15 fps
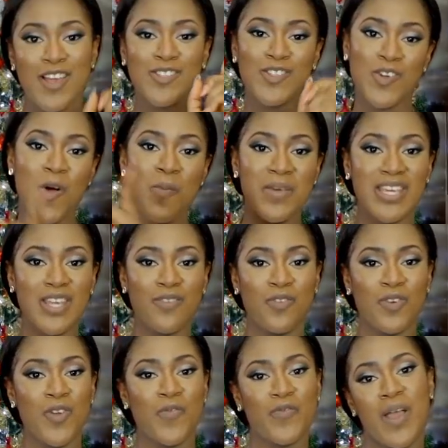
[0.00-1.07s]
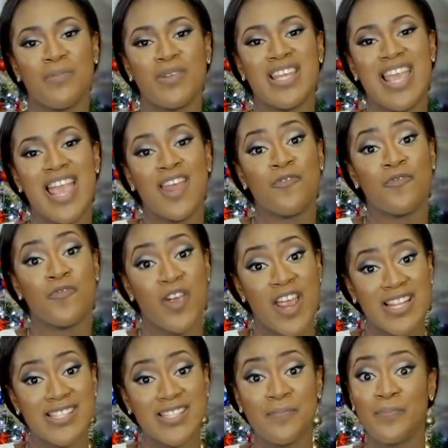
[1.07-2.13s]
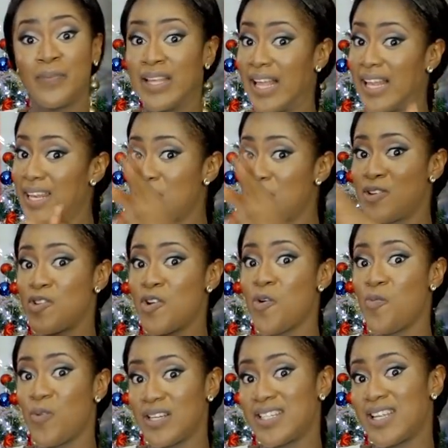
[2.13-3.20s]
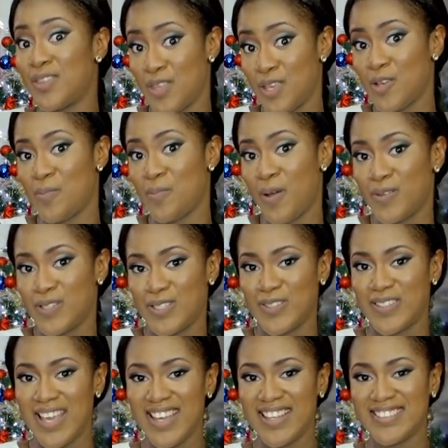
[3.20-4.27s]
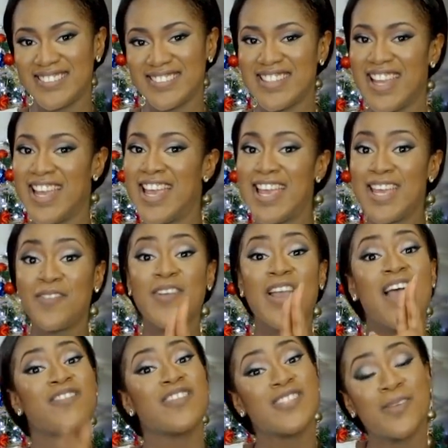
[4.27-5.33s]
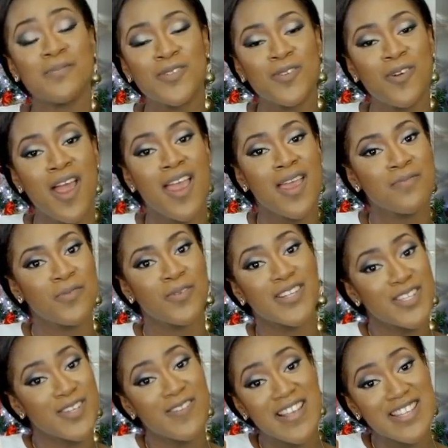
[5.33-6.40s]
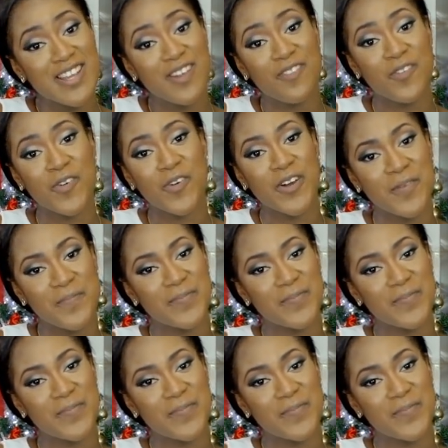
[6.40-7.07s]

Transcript: So go make it for your family and friends and let me know what they think about it, okay? If you haven't subscribed, what are you waiting for?